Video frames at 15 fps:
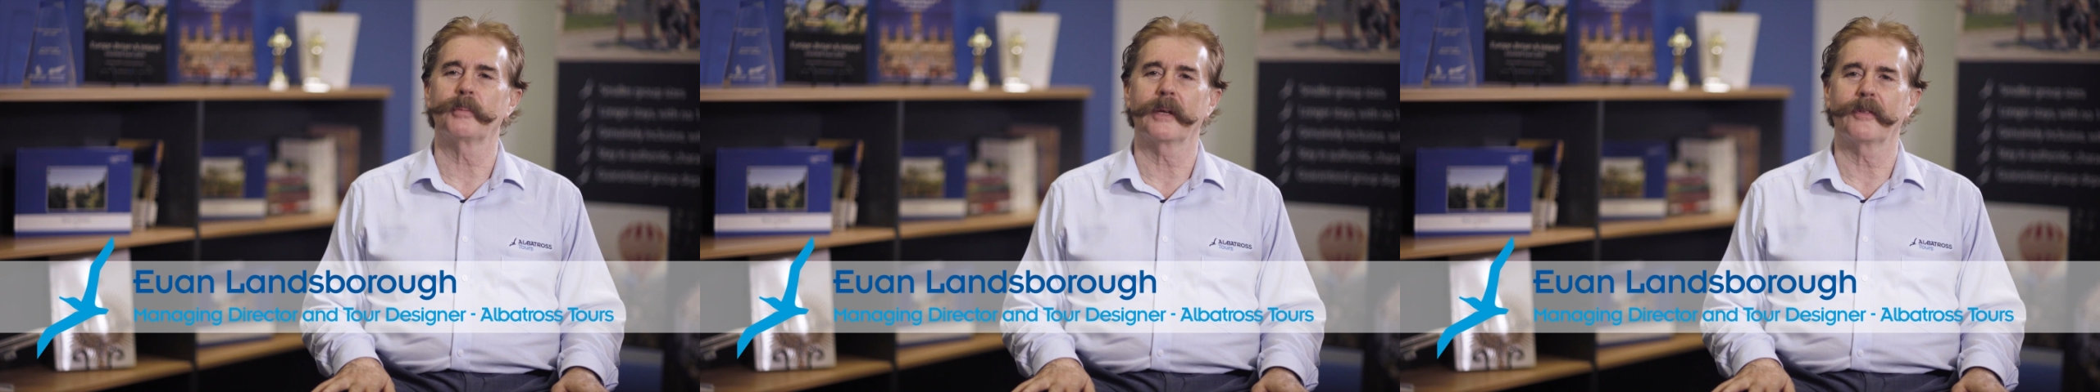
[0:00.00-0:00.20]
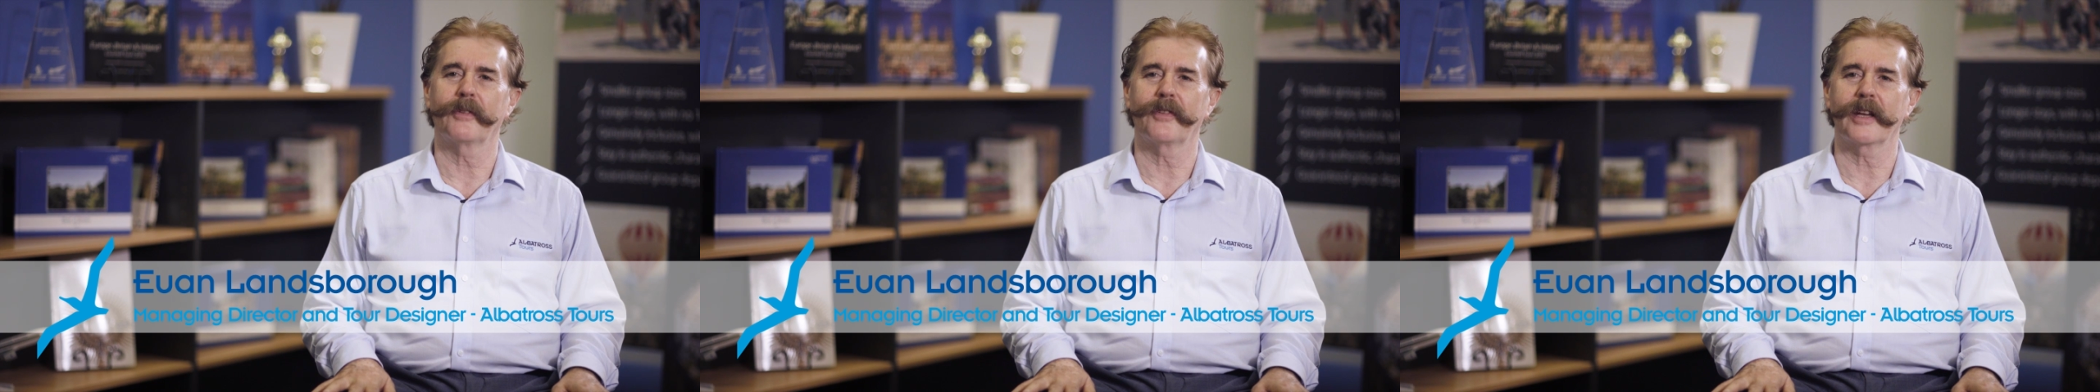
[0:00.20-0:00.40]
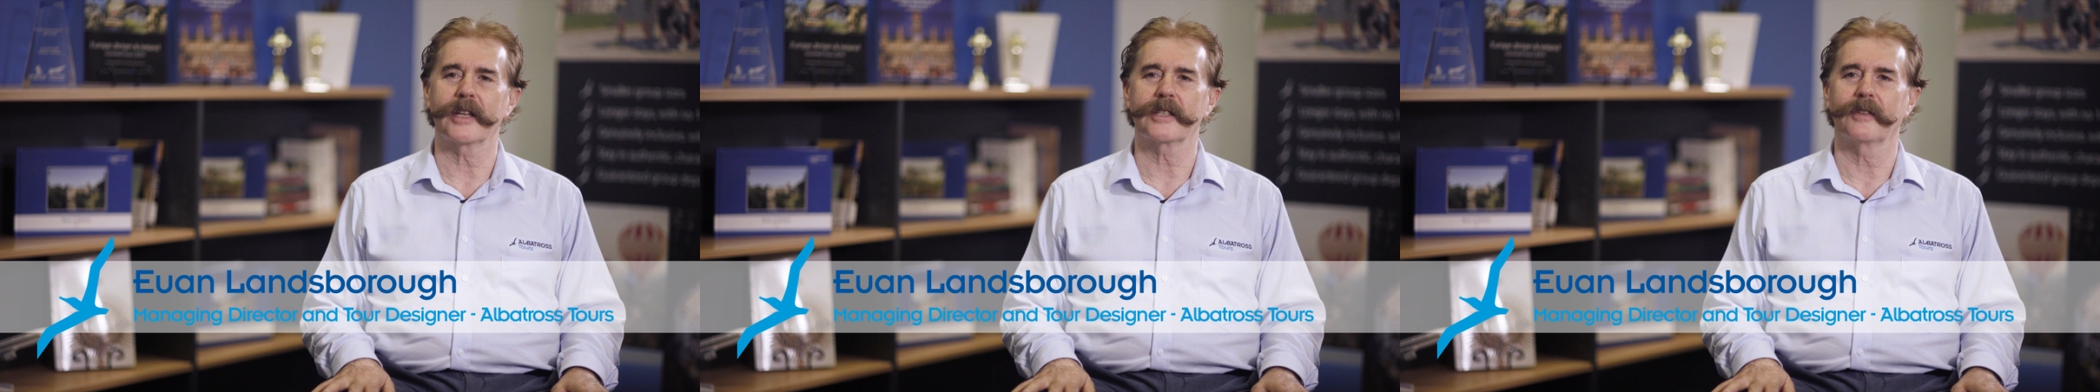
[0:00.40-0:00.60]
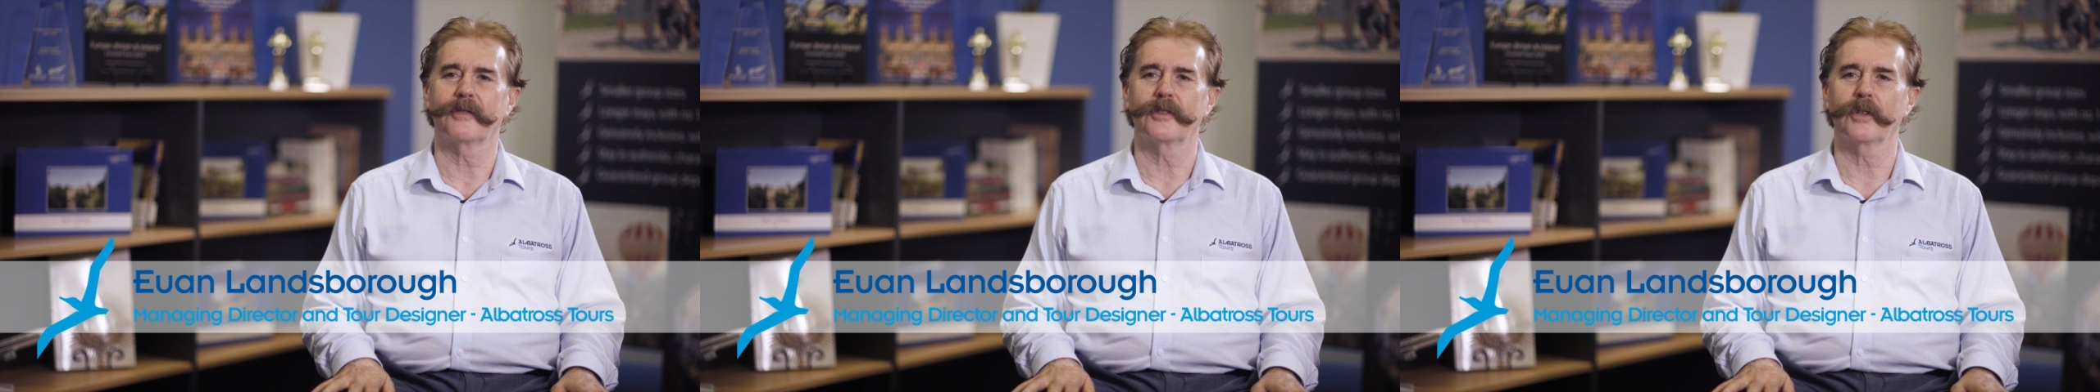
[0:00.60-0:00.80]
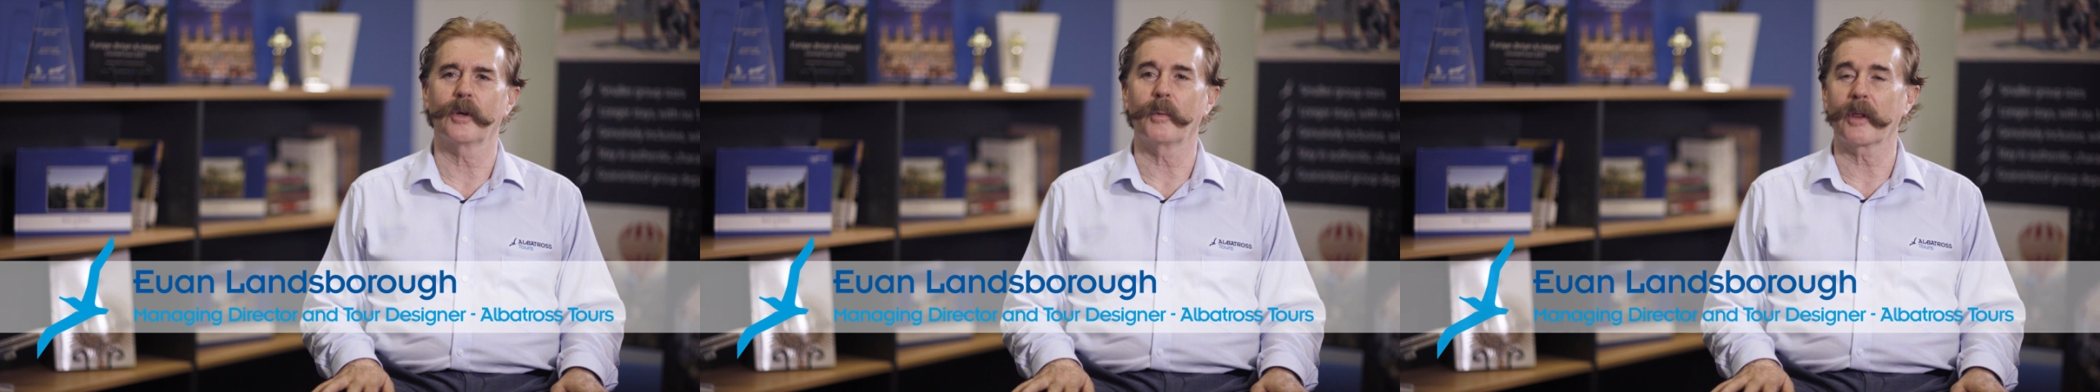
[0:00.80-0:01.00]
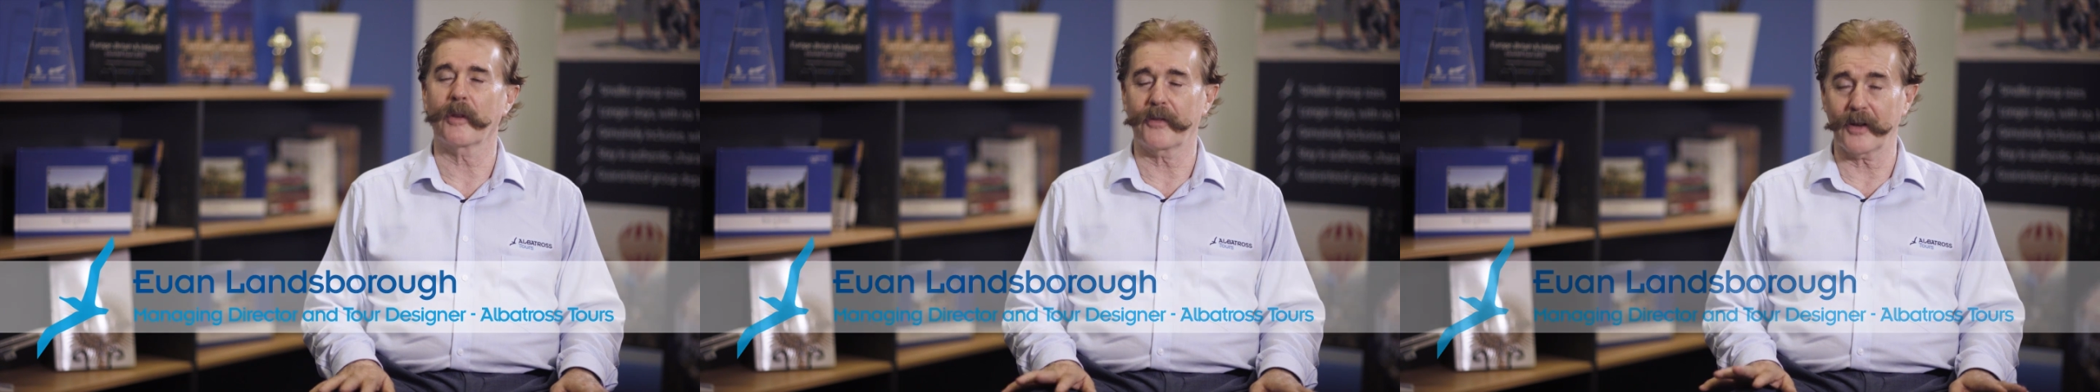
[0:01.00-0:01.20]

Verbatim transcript: European festive tour. Well,